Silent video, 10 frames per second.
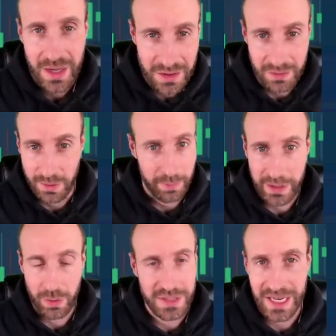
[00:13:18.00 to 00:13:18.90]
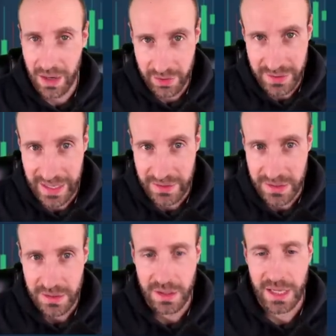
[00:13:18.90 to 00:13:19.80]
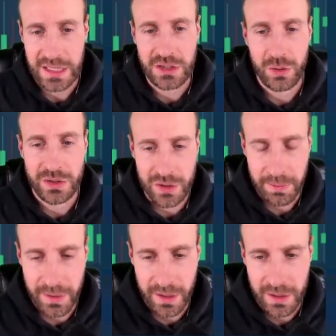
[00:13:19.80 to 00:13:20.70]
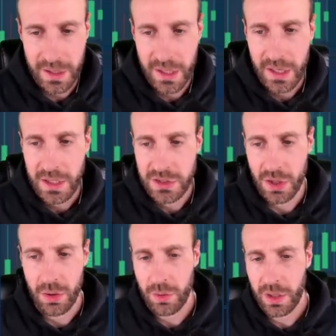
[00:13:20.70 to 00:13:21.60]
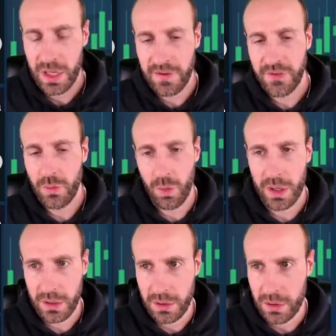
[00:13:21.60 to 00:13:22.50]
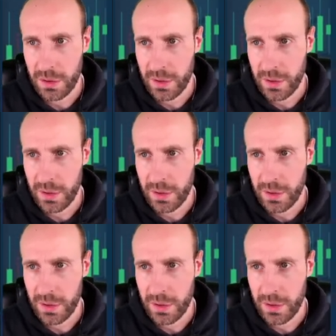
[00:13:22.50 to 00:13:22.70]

Bitcoin's at 100,000. A lot of these coins are up here. So if you want to learn